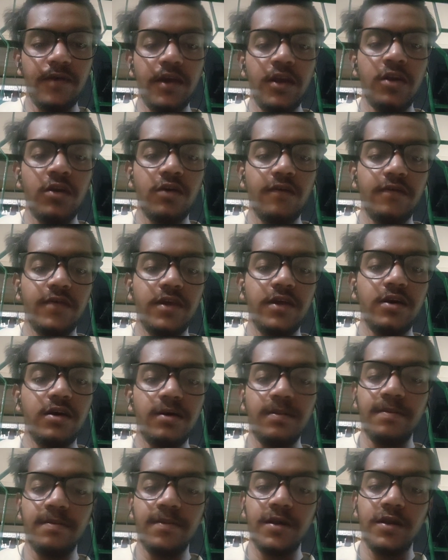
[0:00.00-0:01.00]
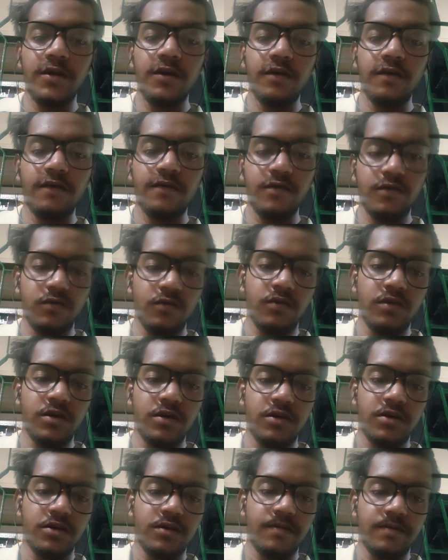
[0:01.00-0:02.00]
of the company of donor
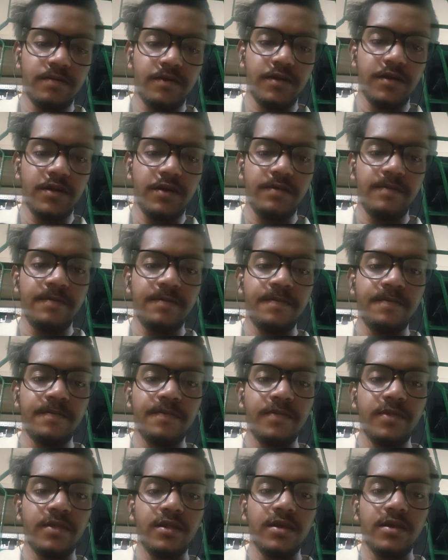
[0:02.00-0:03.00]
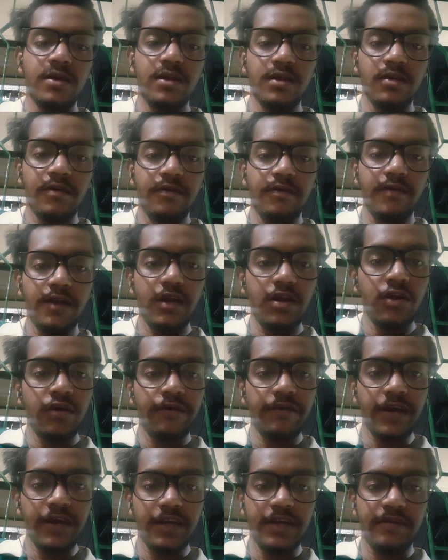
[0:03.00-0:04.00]
company, in the field of
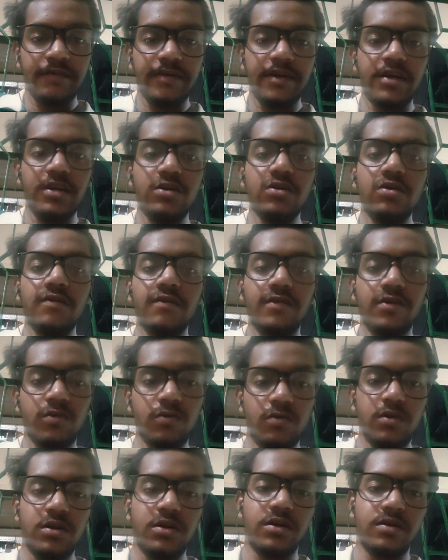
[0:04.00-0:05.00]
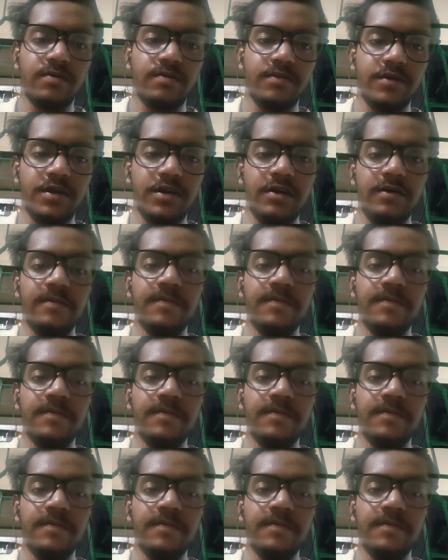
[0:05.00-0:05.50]
activity of donor company.